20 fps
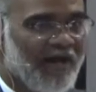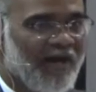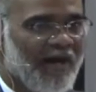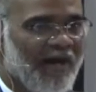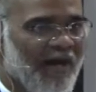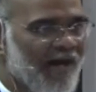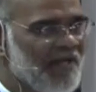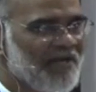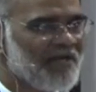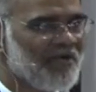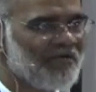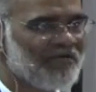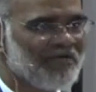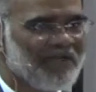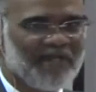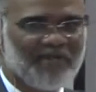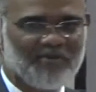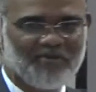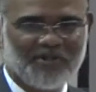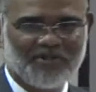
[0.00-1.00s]
I don't
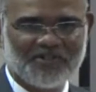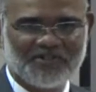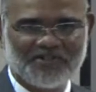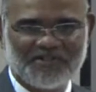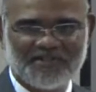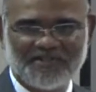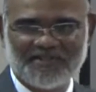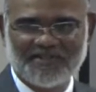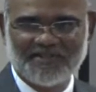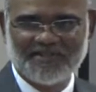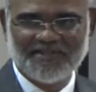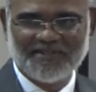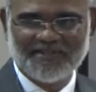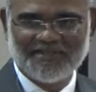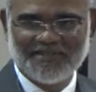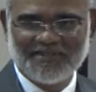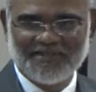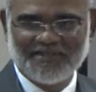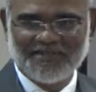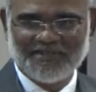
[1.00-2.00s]
think was
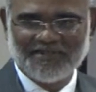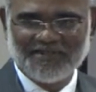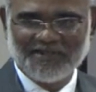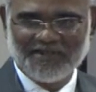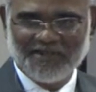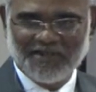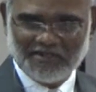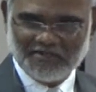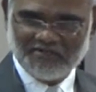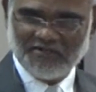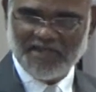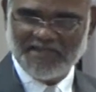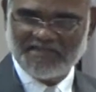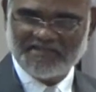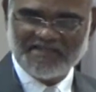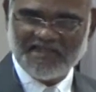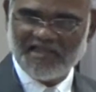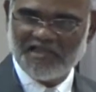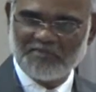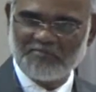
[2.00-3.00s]
a great
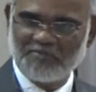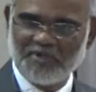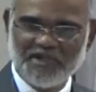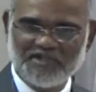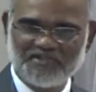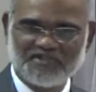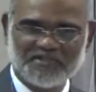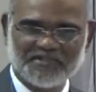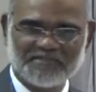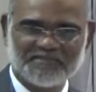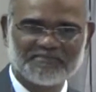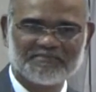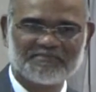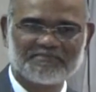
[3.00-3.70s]
celebration.